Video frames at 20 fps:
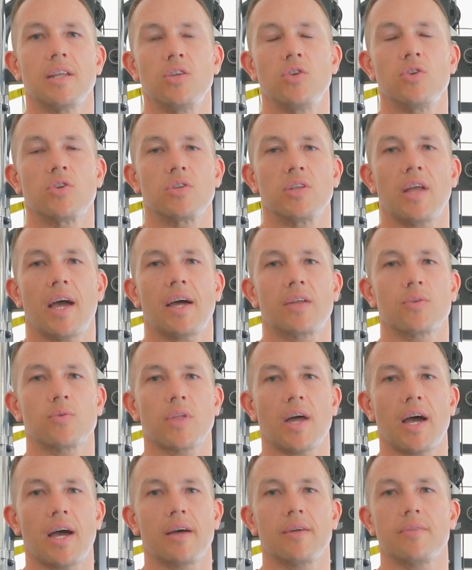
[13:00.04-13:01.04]
and you can handle
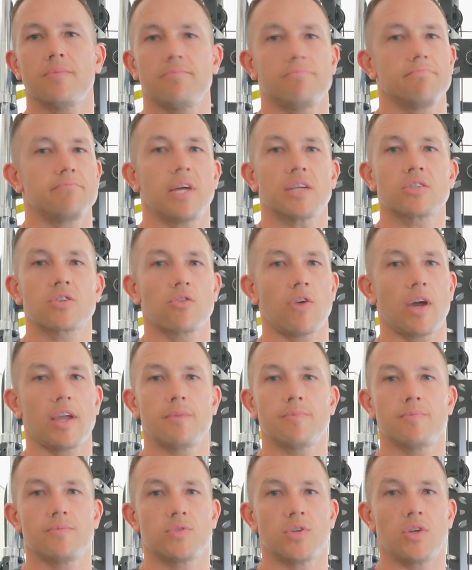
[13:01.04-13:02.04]
that, that's
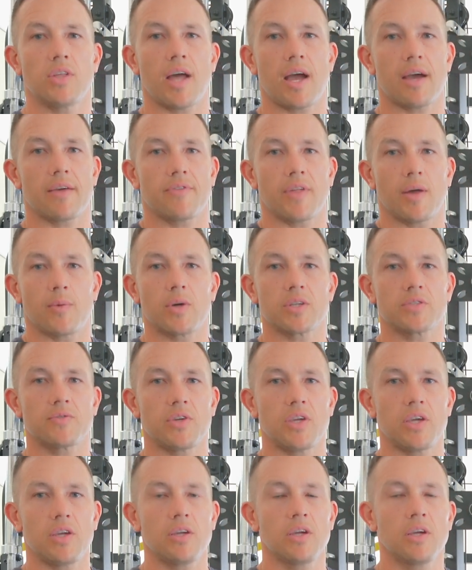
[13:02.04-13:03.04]
great, do that if that works for
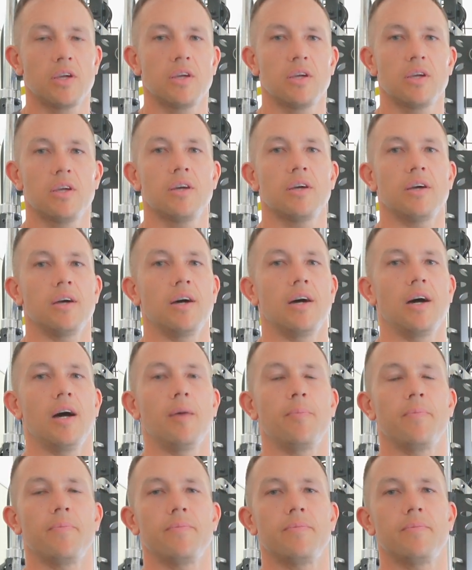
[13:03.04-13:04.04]
you.
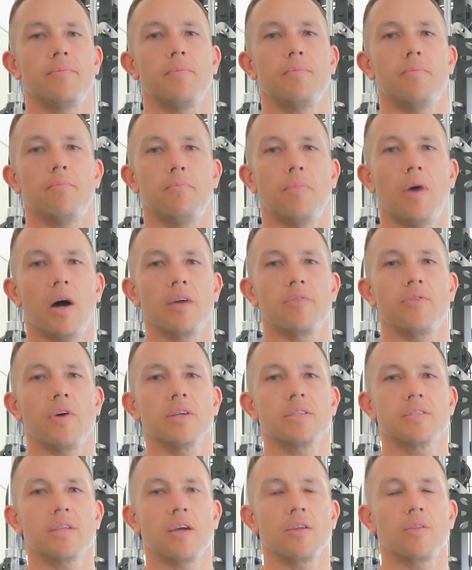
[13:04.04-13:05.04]
My
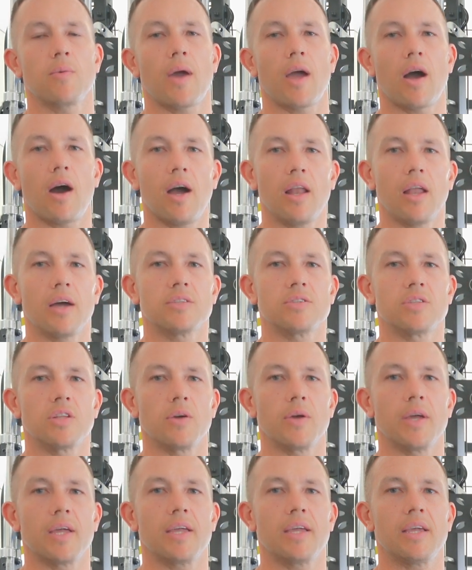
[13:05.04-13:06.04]
advice though, the way I like to do
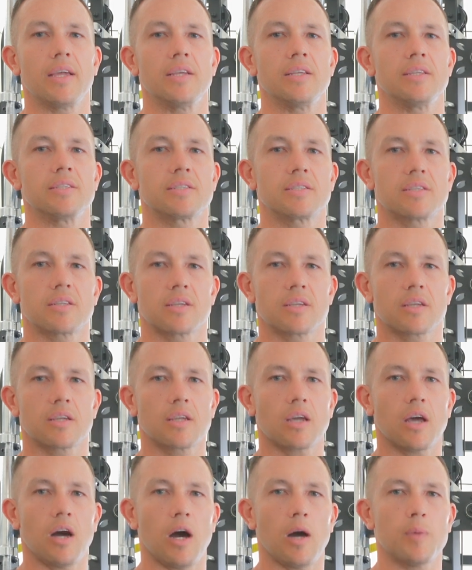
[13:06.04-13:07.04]
it is
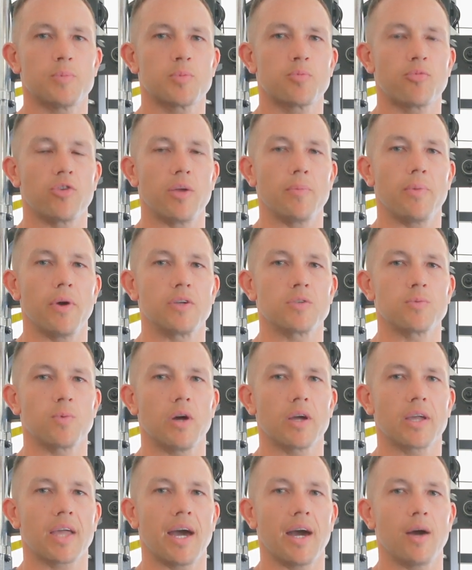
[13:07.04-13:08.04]
carbs pre and post
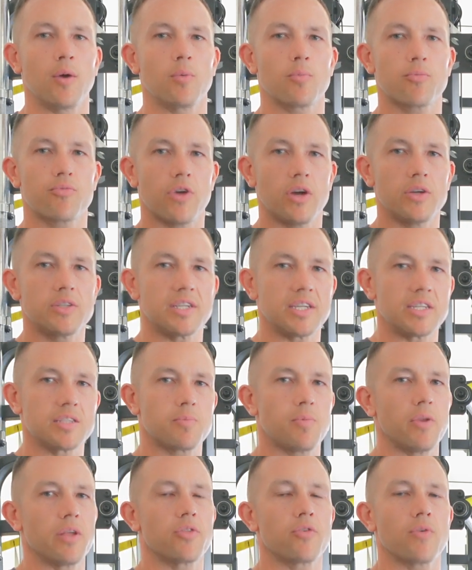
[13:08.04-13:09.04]
workout, protein
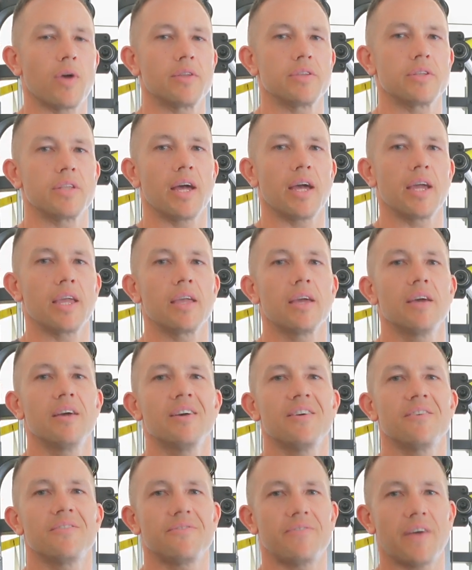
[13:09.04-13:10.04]
split throughout the day,
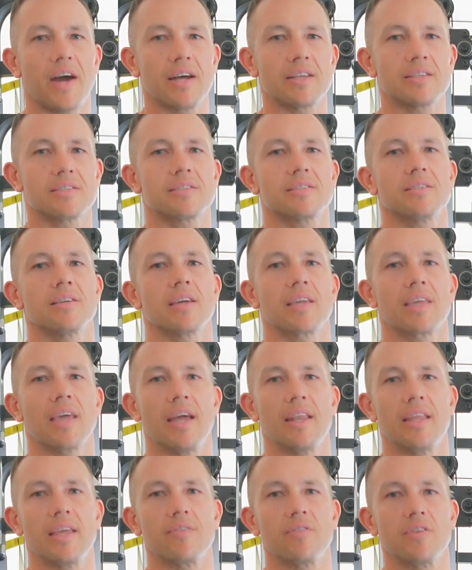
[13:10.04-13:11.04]
fats
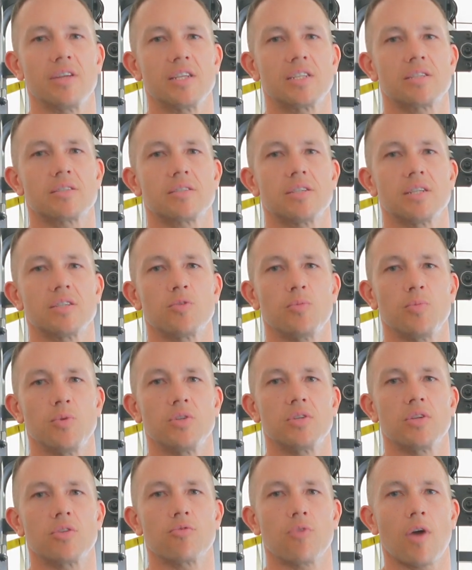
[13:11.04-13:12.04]
again evenly
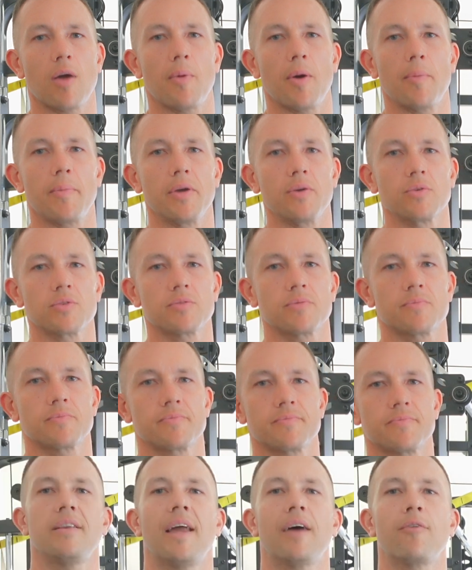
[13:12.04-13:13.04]
distributed throughout my meals.
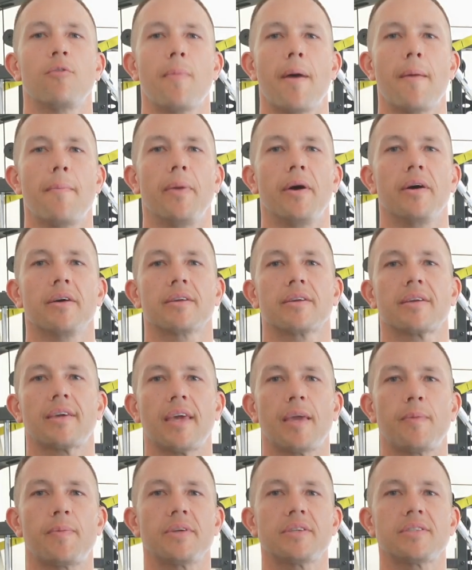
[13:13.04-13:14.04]
Now remember,
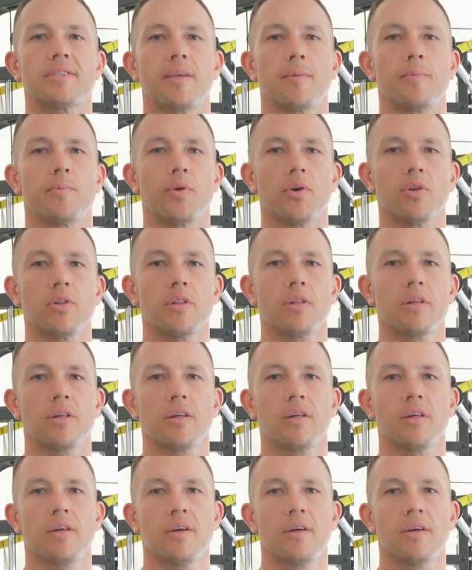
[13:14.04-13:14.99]
keep it simple,